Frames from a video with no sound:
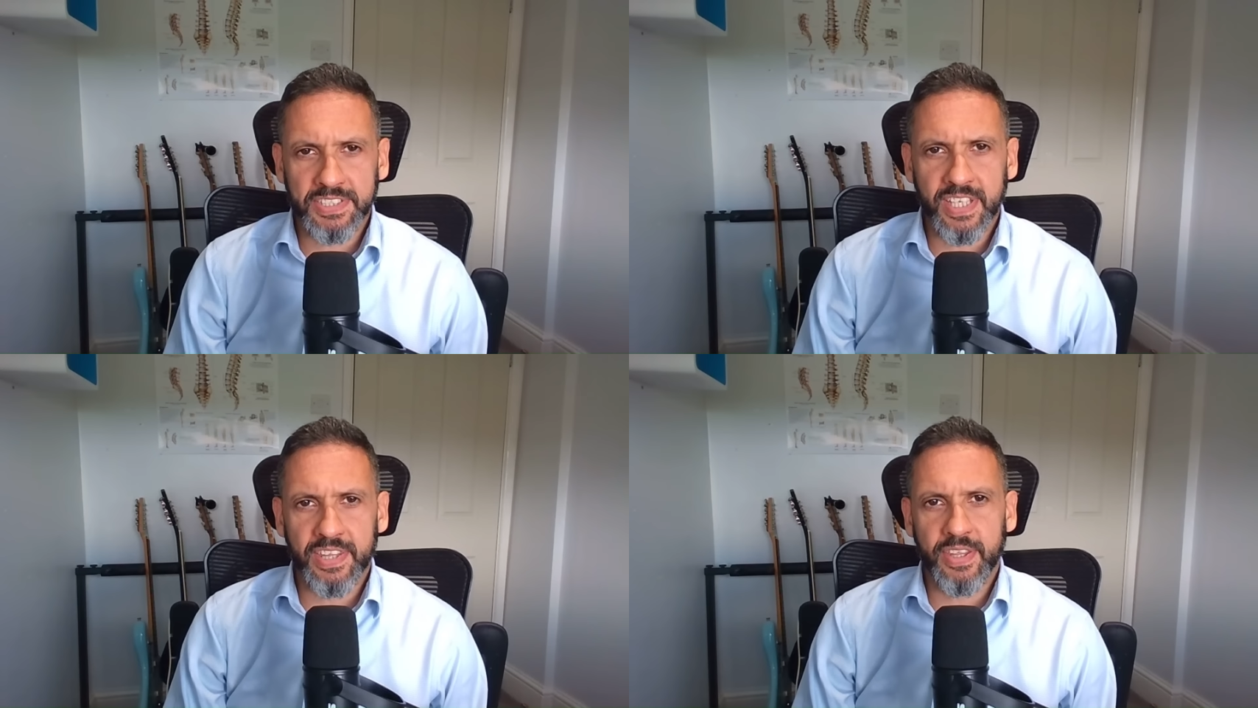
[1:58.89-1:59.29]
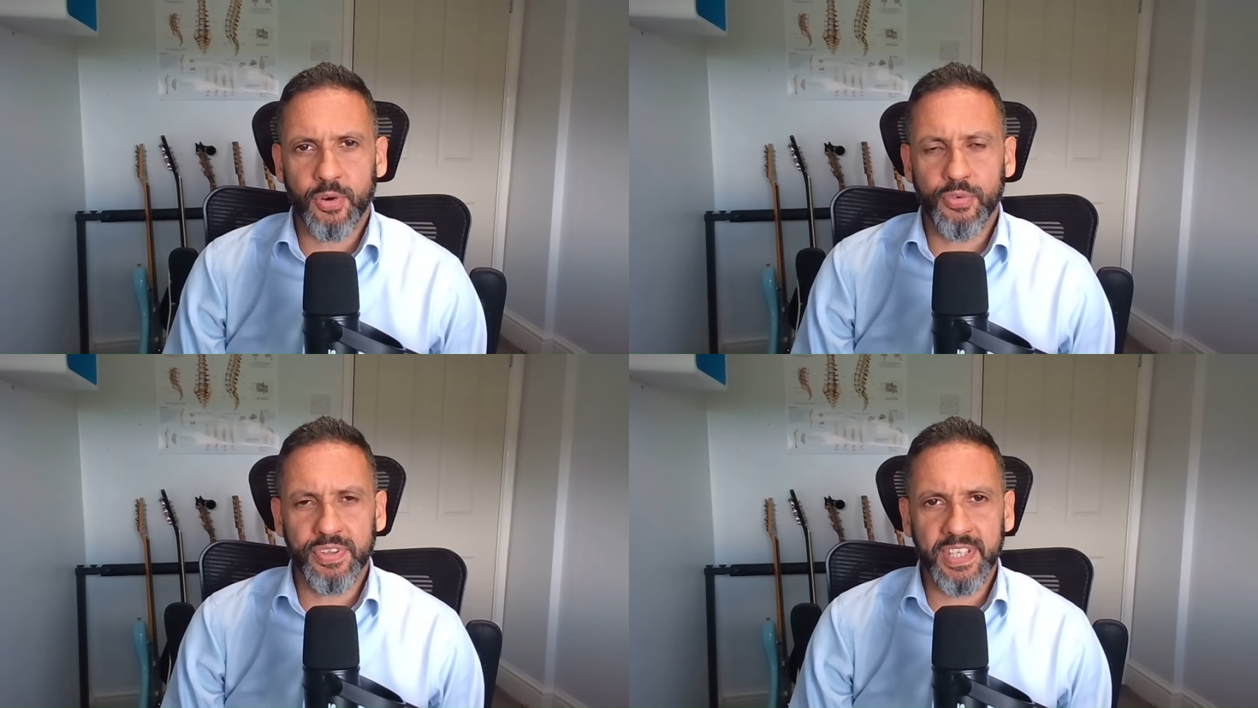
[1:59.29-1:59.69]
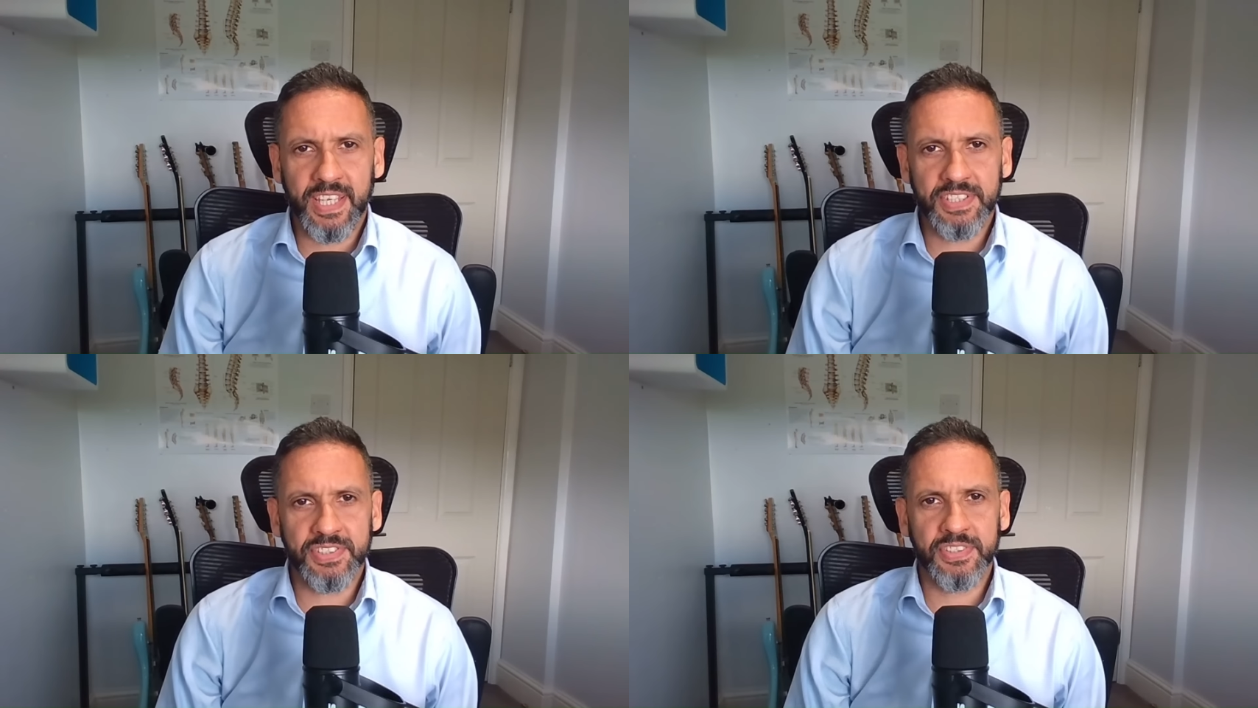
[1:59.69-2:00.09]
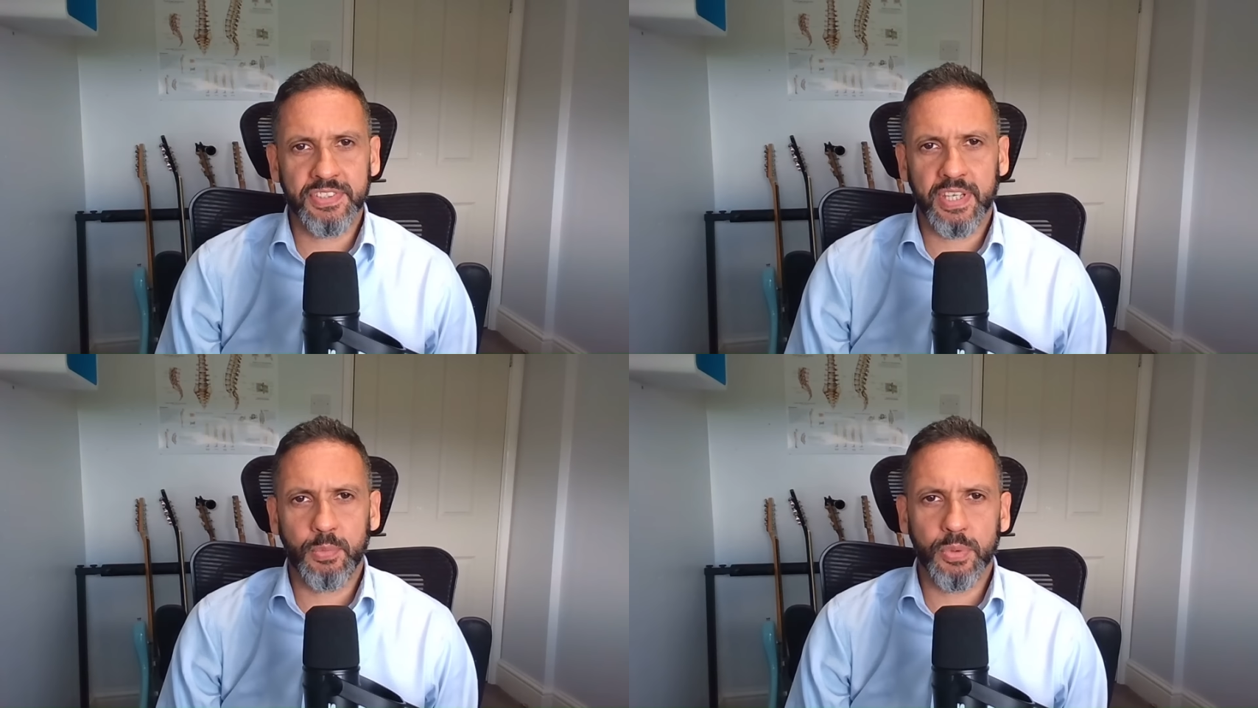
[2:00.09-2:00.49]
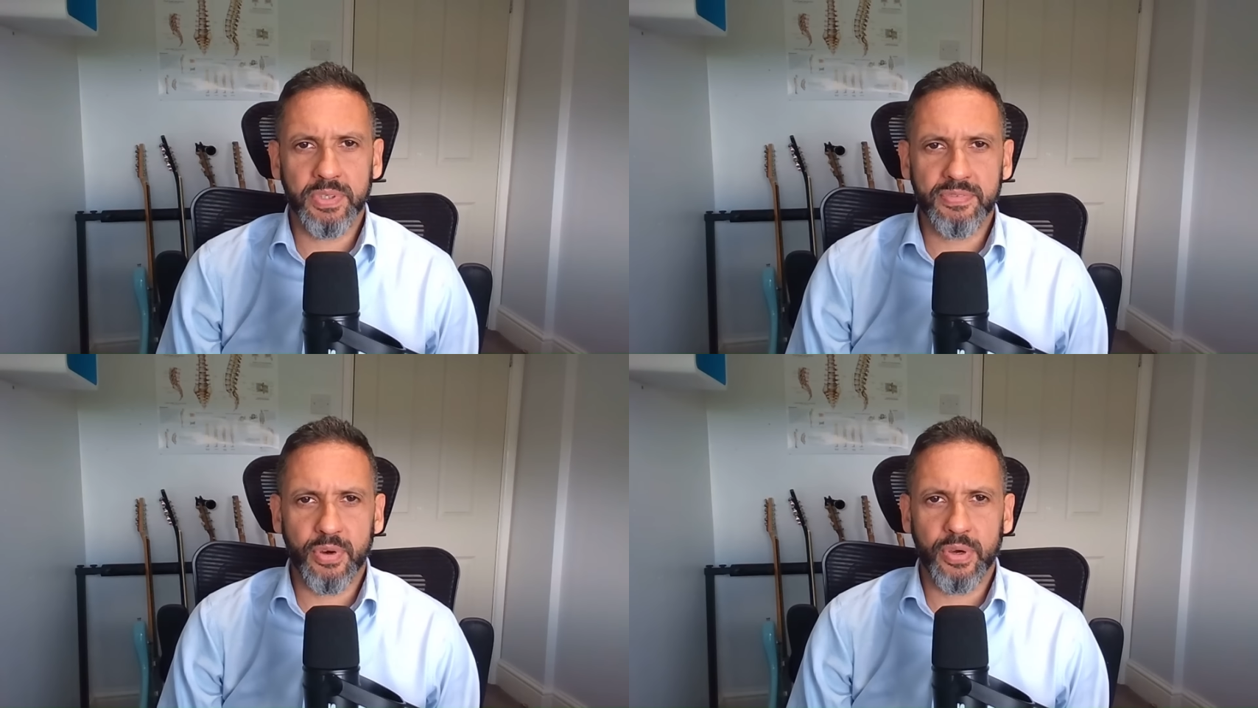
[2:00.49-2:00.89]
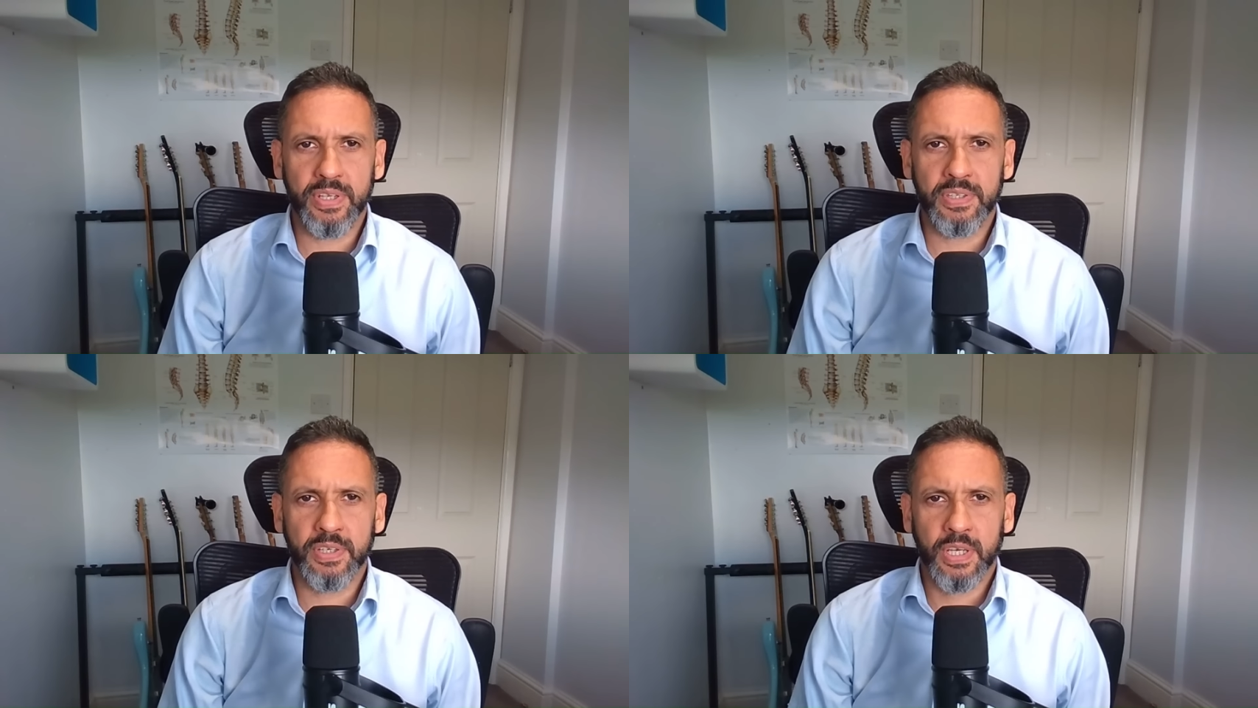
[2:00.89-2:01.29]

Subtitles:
that there often isn't a well-defined